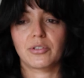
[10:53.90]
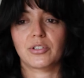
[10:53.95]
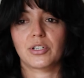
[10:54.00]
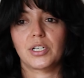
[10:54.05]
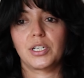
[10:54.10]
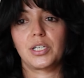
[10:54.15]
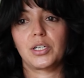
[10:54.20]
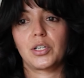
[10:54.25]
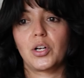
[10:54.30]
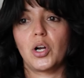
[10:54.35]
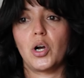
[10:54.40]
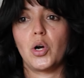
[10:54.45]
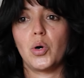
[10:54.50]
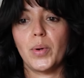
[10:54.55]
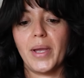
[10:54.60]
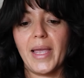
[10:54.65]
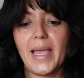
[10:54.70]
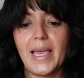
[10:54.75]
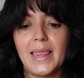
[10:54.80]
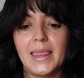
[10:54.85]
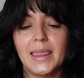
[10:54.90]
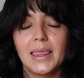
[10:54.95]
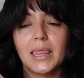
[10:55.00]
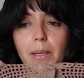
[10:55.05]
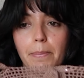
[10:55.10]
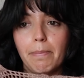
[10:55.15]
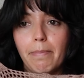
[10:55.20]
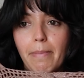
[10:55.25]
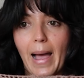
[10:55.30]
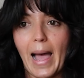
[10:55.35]
are going to go in the
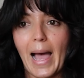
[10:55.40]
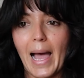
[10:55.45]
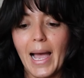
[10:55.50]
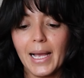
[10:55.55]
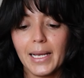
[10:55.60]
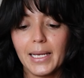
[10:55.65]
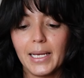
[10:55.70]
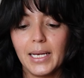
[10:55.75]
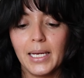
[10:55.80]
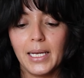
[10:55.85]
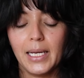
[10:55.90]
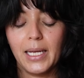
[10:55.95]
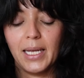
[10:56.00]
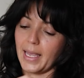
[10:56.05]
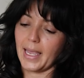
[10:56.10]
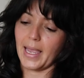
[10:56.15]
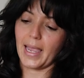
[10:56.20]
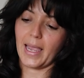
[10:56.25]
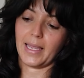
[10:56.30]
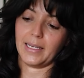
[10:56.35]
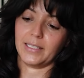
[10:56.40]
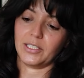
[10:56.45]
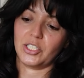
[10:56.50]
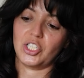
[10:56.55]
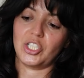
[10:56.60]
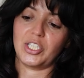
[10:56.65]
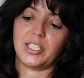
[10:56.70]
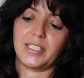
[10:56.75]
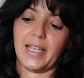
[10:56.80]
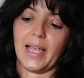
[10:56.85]
back, and
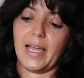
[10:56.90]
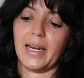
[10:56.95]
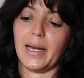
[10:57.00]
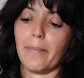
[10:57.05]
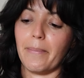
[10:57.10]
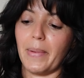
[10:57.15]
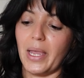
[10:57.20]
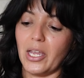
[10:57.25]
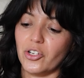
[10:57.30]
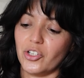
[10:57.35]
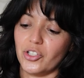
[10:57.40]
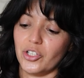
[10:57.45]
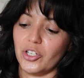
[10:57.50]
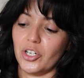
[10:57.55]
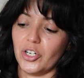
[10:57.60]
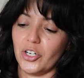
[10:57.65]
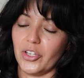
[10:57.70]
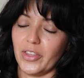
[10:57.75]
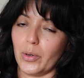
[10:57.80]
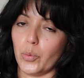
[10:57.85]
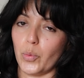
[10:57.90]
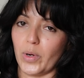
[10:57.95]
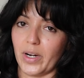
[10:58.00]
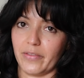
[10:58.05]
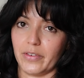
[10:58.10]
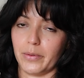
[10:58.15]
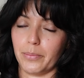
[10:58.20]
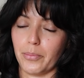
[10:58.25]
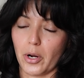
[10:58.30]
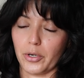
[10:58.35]
she said make sure that
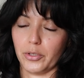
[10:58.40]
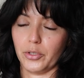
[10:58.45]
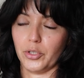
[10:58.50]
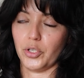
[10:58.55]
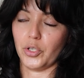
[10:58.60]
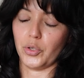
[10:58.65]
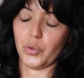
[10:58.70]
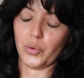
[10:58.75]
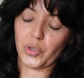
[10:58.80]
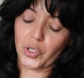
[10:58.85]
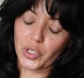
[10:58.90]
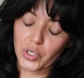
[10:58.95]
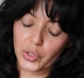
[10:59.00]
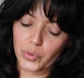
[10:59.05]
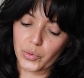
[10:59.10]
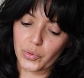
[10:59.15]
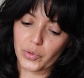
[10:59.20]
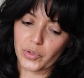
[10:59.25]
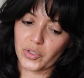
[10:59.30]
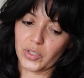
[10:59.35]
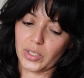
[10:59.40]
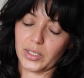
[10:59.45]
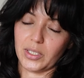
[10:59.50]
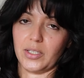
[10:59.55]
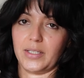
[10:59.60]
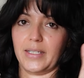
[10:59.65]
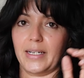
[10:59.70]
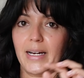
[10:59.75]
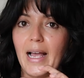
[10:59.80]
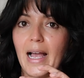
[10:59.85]
whatever button you use
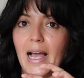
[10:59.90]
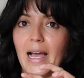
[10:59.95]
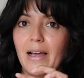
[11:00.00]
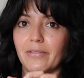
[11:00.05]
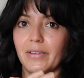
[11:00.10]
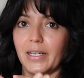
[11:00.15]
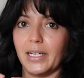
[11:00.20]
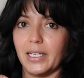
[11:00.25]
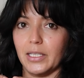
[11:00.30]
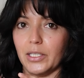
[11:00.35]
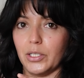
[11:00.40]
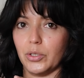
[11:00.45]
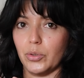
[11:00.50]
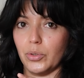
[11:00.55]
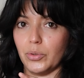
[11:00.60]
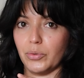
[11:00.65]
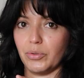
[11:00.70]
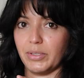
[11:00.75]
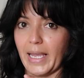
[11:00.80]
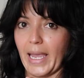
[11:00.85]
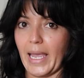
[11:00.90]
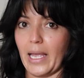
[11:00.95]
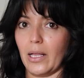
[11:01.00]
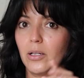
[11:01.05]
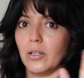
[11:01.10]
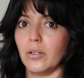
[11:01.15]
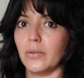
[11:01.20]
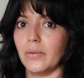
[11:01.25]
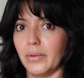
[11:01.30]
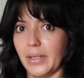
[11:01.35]
doesn't have like a little
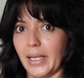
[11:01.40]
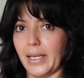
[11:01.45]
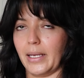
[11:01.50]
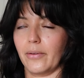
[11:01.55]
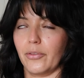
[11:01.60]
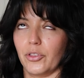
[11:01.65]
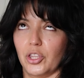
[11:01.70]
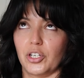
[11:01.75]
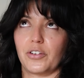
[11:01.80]
tail, like they're